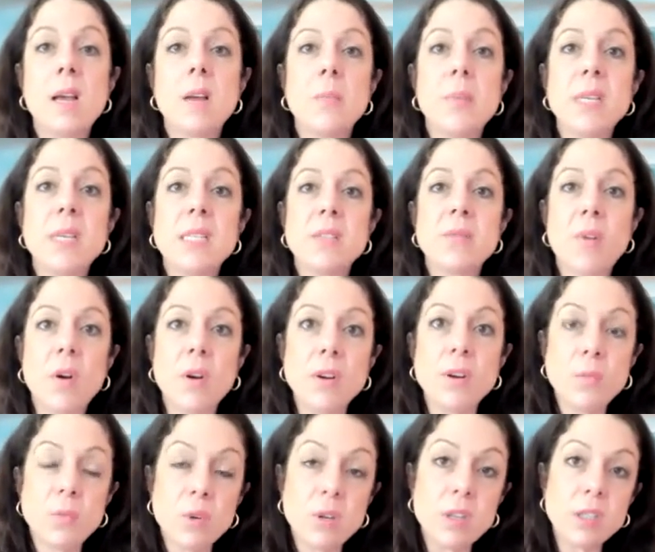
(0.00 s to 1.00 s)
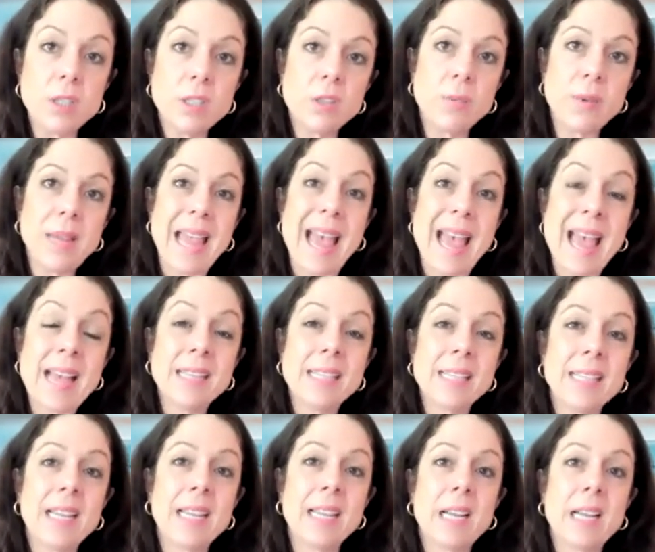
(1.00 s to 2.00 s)
piece of artwork. So we had to
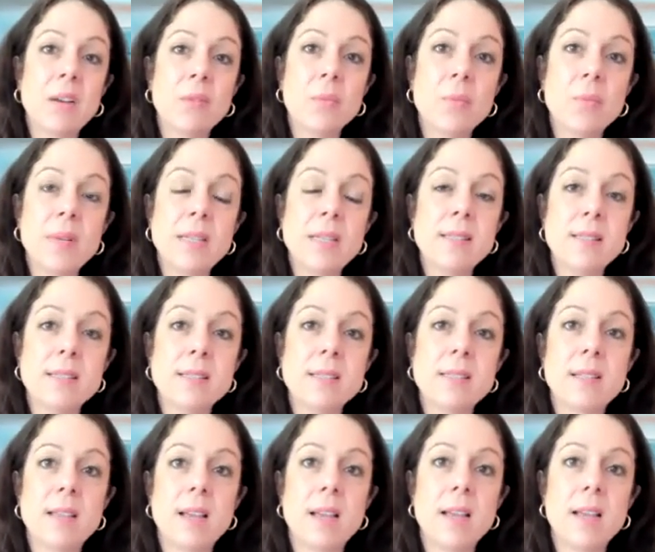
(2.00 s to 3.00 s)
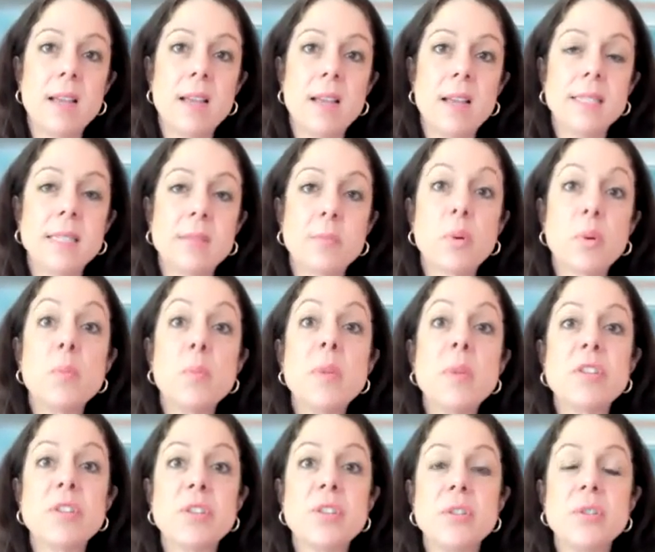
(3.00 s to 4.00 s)
get a written signed
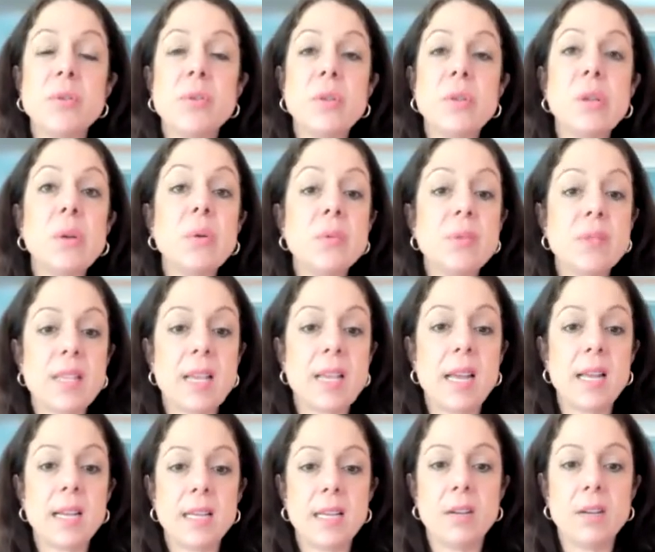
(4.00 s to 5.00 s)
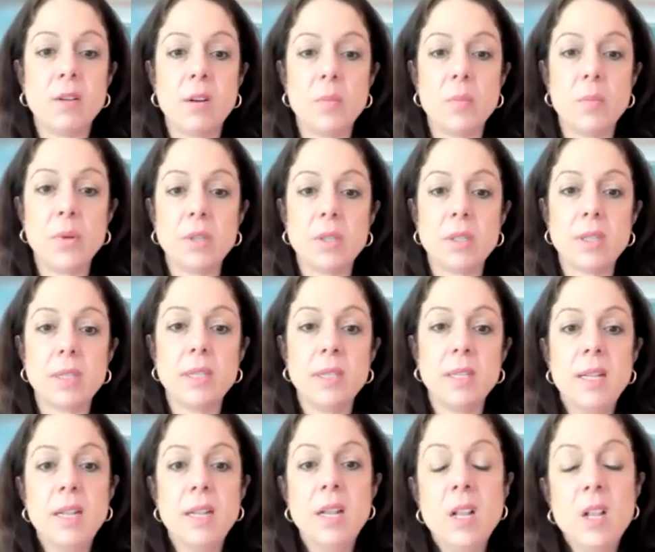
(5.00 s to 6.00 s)
permission to use that in our book.
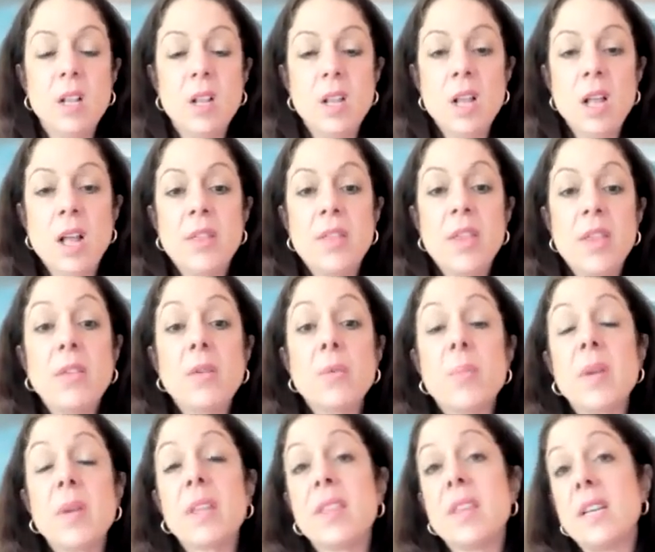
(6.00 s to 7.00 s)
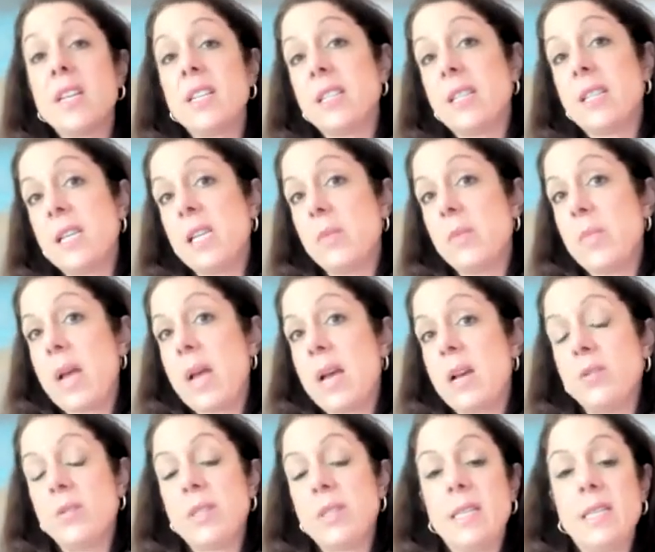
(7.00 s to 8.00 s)
The other big thing to think
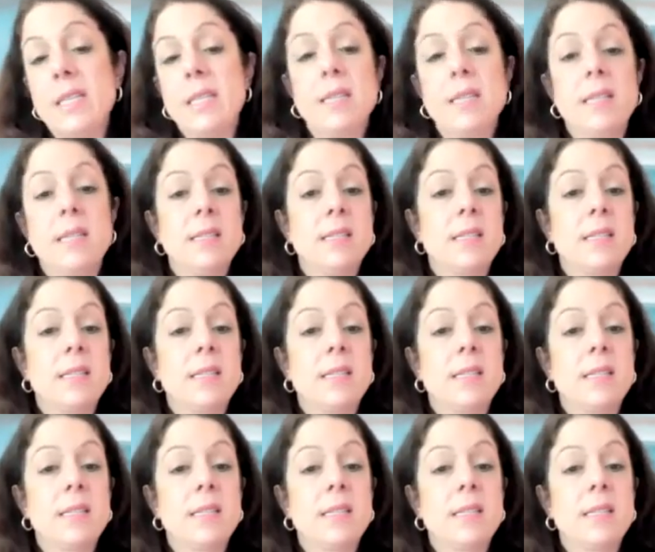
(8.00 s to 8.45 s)
about is